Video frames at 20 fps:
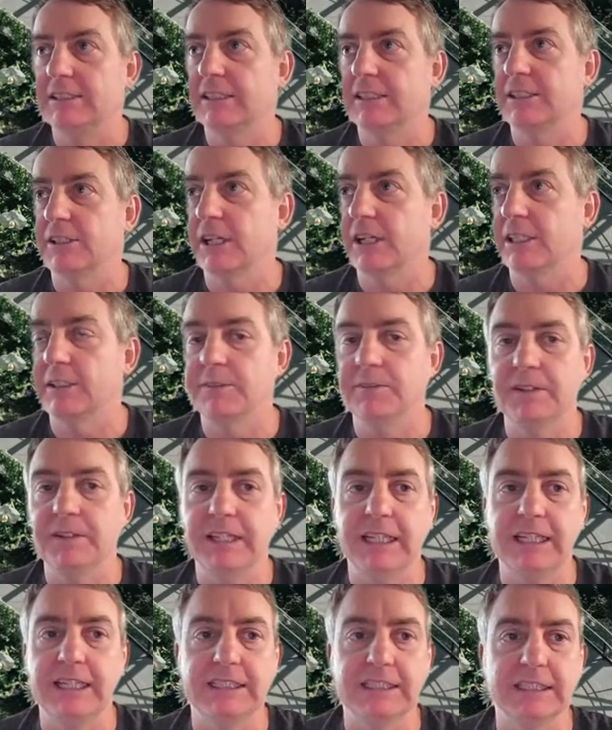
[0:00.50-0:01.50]
It's designed to
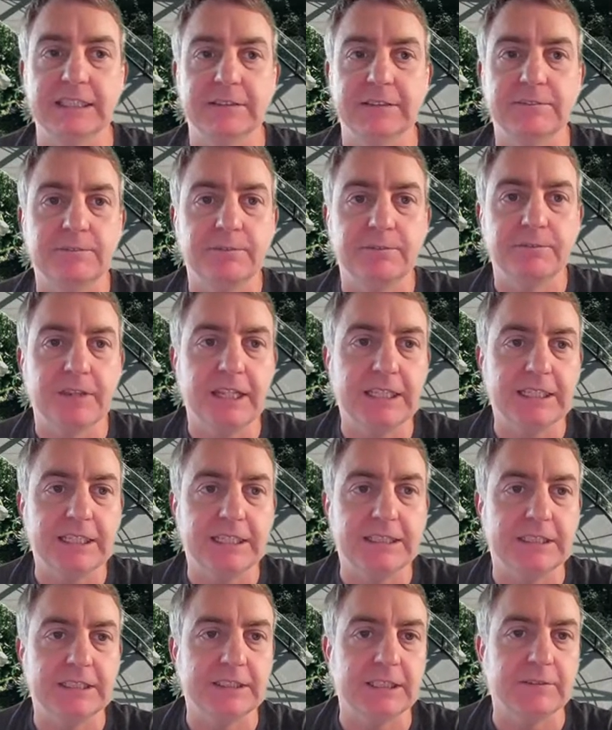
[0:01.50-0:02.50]
be
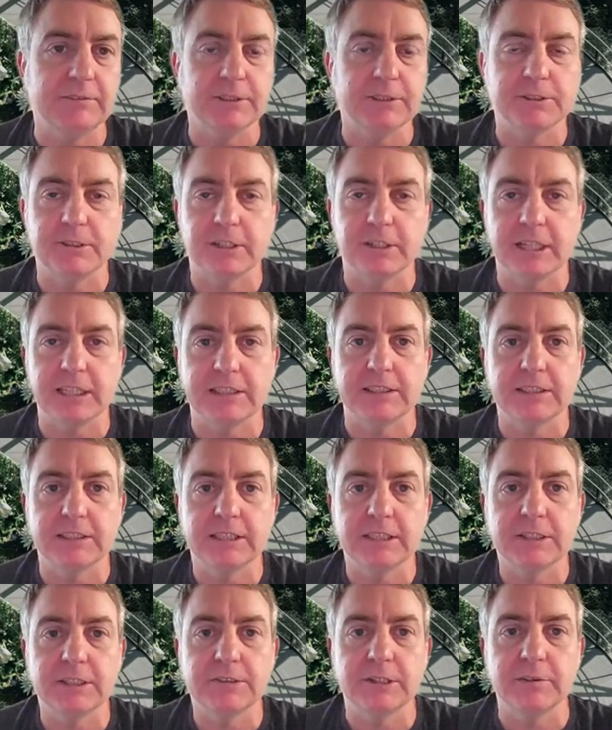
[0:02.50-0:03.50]
easy to demonstrate,
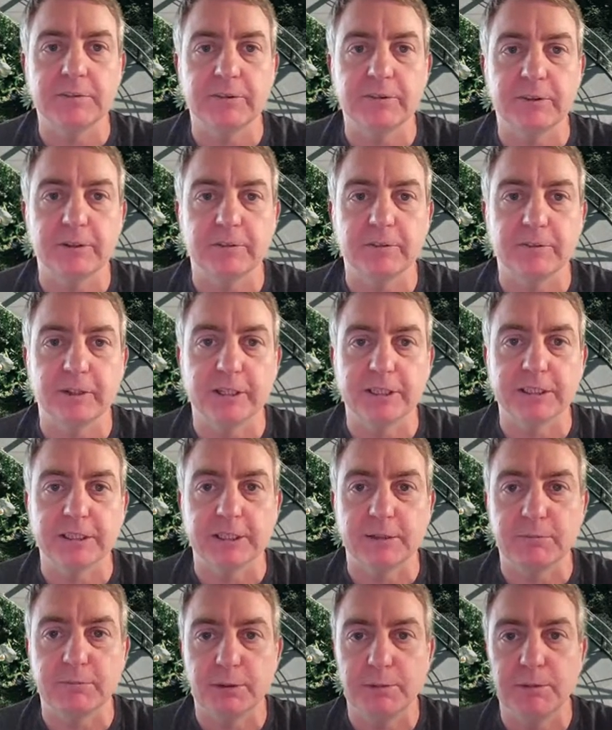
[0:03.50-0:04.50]
straightforward for us
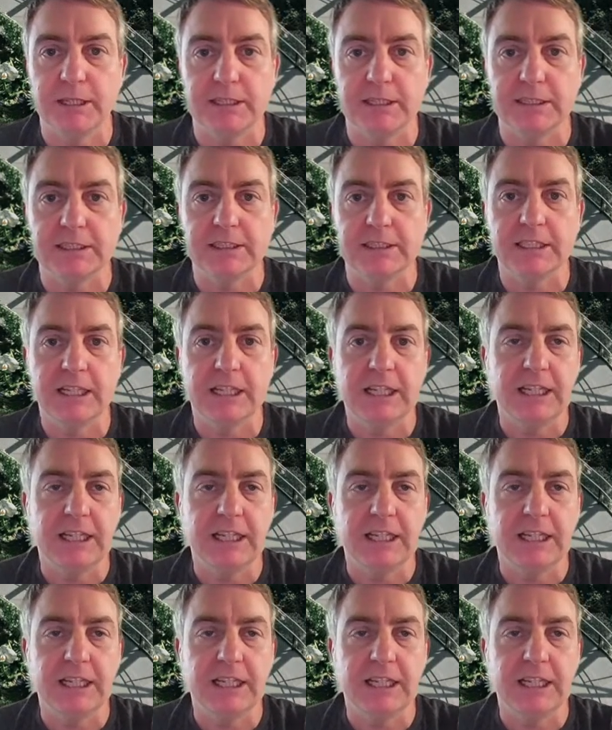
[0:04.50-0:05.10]
to implement,